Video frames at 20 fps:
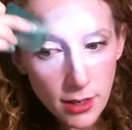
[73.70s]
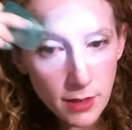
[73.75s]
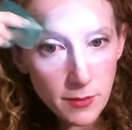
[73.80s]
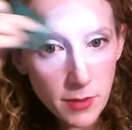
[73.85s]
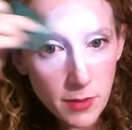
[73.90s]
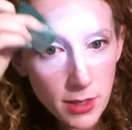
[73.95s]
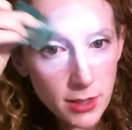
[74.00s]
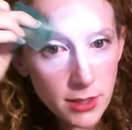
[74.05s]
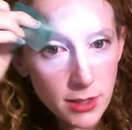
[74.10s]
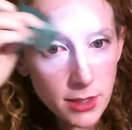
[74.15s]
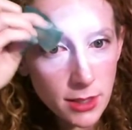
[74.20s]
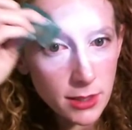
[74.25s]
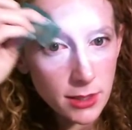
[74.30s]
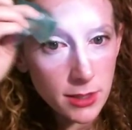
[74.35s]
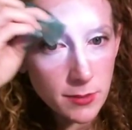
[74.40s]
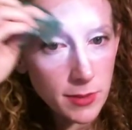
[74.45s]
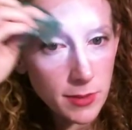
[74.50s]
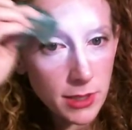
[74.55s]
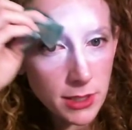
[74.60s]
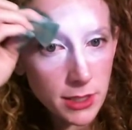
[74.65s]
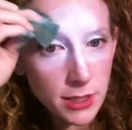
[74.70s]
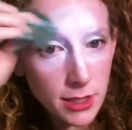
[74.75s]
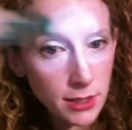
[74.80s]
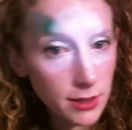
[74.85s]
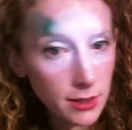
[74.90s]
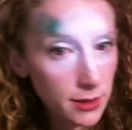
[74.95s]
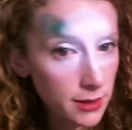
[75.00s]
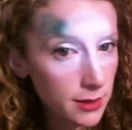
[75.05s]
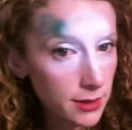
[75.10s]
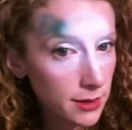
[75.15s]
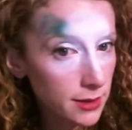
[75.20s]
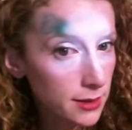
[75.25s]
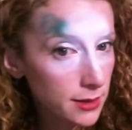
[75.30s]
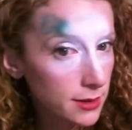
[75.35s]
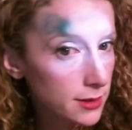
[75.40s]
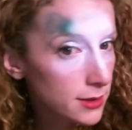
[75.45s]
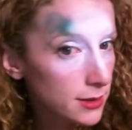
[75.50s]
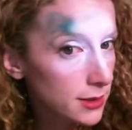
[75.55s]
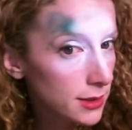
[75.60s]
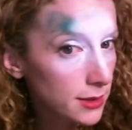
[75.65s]
and I'm going to start sponging.
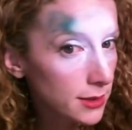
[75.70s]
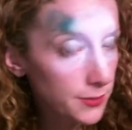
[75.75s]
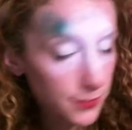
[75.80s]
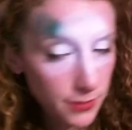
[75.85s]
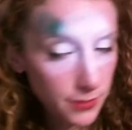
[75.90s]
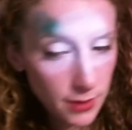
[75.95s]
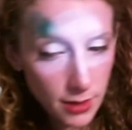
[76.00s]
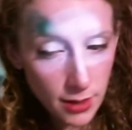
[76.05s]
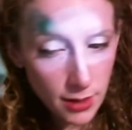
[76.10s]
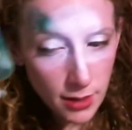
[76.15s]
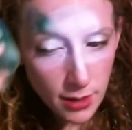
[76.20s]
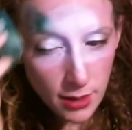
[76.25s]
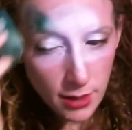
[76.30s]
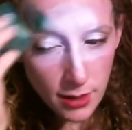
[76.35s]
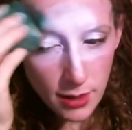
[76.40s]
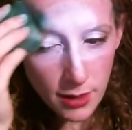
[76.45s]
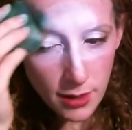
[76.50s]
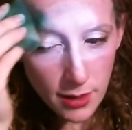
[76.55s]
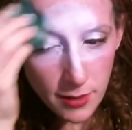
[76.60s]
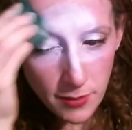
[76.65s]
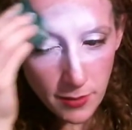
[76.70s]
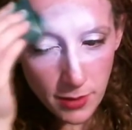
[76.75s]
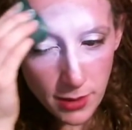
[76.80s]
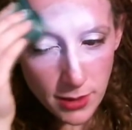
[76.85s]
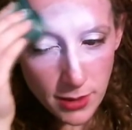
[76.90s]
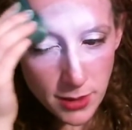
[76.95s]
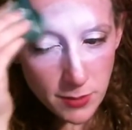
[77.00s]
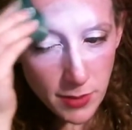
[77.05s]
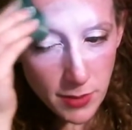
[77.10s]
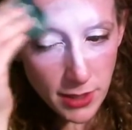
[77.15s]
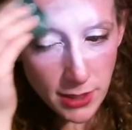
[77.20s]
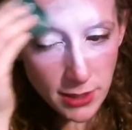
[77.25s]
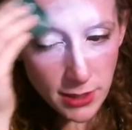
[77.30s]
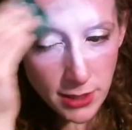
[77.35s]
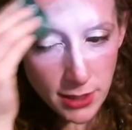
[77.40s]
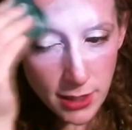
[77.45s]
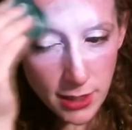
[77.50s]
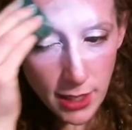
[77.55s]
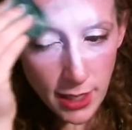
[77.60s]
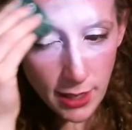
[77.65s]
I'm going to
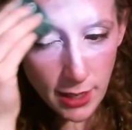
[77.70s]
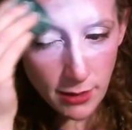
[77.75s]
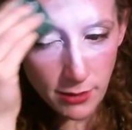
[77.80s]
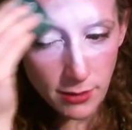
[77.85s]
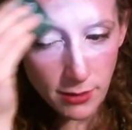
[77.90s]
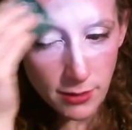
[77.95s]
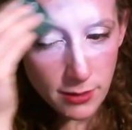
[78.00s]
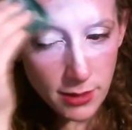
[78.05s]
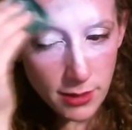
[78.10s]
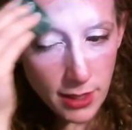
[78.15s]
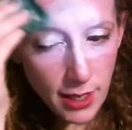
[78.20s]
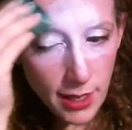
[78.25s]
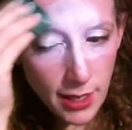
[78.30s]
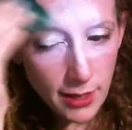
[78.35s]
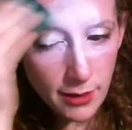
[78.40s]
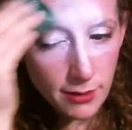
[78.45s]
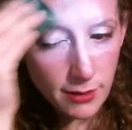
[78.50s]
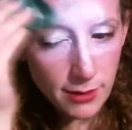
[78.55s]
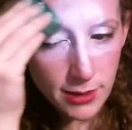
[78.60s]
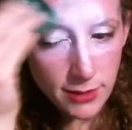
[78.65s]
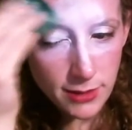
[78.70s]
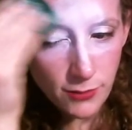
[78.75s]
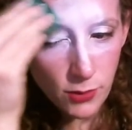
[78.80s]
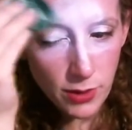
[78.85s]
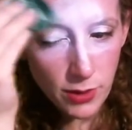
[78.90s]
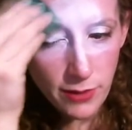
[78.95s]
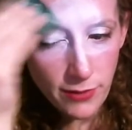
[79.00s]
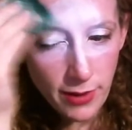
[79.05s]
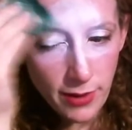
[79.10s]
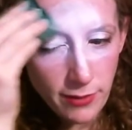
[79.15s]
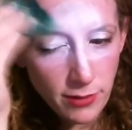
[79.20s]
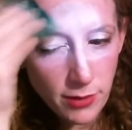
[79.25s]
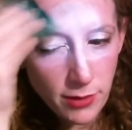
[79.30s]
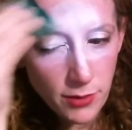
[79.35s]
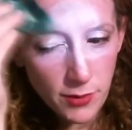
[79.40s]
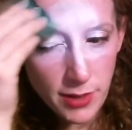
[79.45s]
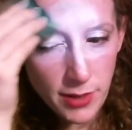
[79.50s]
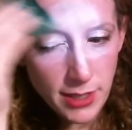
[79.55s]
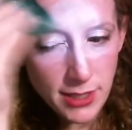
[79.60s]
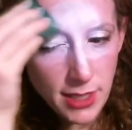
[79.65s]
sponge at an angle. The angle is 45
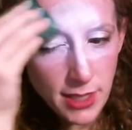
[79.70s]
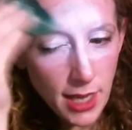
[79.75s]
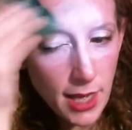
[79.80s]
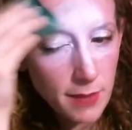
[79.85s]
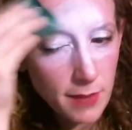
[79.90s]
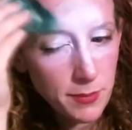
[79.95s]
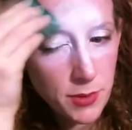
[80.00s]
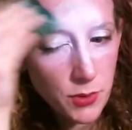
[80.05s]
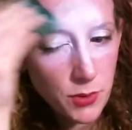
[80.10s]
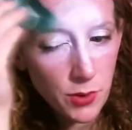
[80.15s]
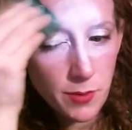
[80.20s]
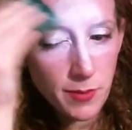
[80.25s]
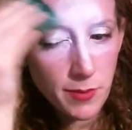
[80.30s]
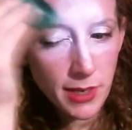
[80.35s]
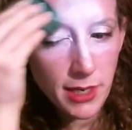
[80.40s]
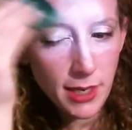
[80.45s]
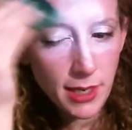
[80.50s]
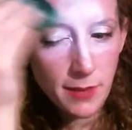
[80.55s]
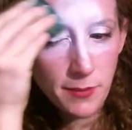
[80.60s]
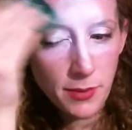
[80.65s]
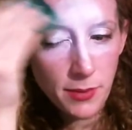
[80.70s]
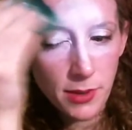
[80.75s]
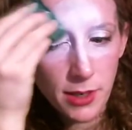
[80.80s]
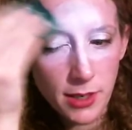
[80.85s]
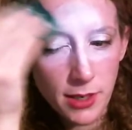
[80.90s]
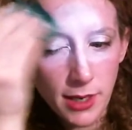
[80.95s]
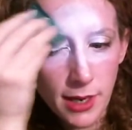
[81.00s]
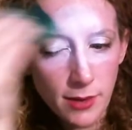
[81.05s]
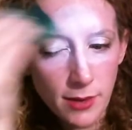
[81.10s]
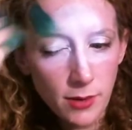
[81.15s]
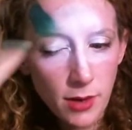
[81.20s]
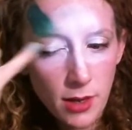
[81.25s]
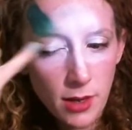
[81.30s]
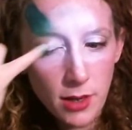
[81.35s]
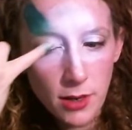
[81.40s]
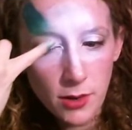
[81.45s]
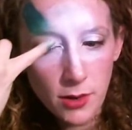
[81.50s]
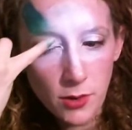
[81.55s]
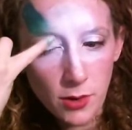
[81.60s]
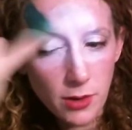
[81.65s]
degrees up toward my temple and down
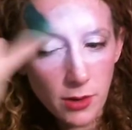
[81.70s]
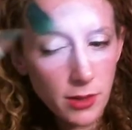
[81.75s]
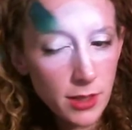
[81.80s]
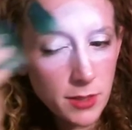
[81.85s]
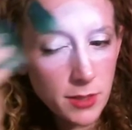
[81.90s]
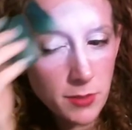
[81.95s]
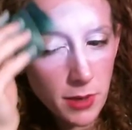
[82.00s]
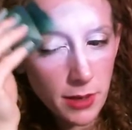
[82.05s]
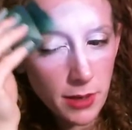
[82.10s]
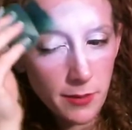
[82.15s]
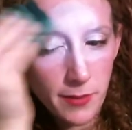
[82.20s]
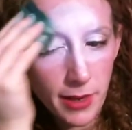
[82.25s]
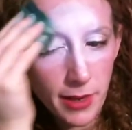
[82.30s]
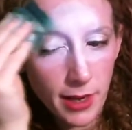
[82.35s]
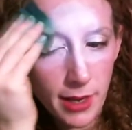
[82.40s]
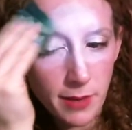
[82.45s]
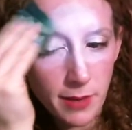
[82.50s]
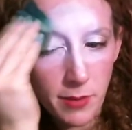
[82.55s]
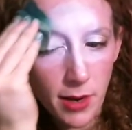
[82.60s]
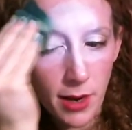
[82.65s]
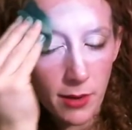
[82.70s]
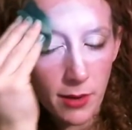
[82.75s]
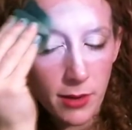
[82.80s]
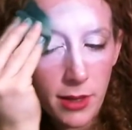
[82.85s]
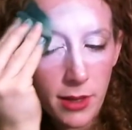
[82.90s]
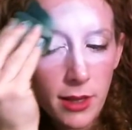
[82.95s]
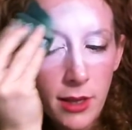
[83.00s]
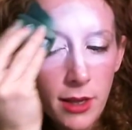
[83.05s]
toward this part of my eyebrow.